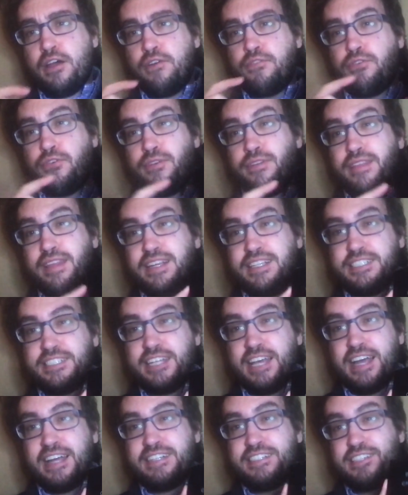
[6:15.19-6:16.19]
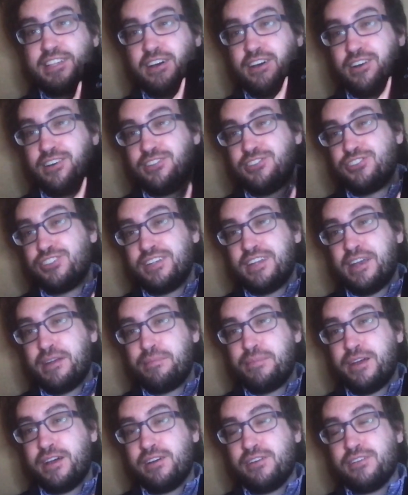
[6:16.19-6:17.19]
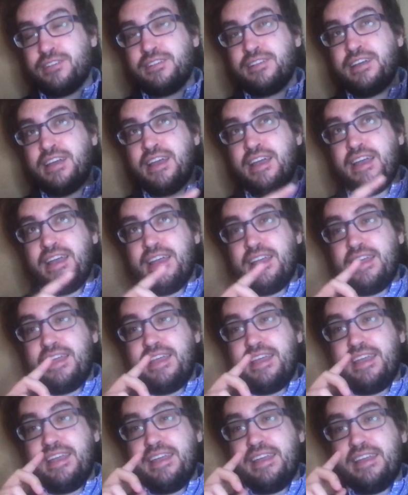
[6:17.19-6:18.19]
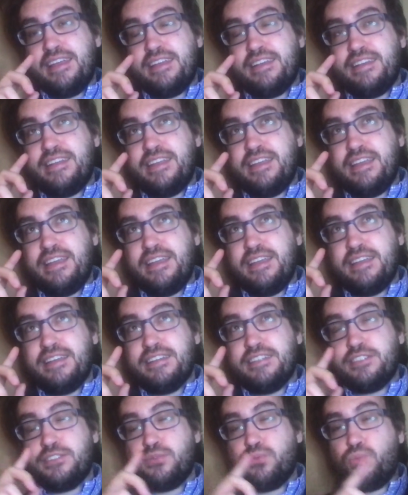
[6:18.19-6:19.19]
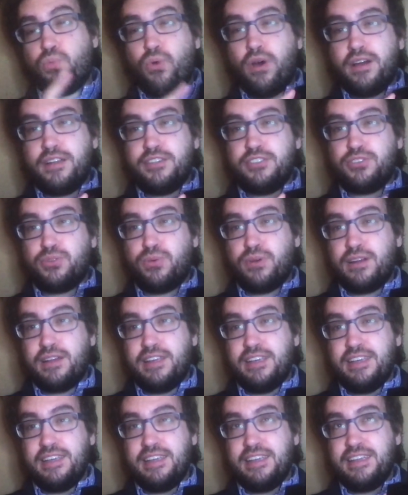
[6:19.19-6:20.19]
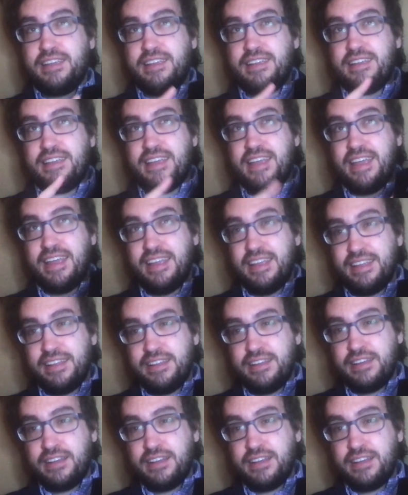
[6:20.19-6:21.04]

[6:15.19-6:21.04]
For this size, the 100 ml, it is $128,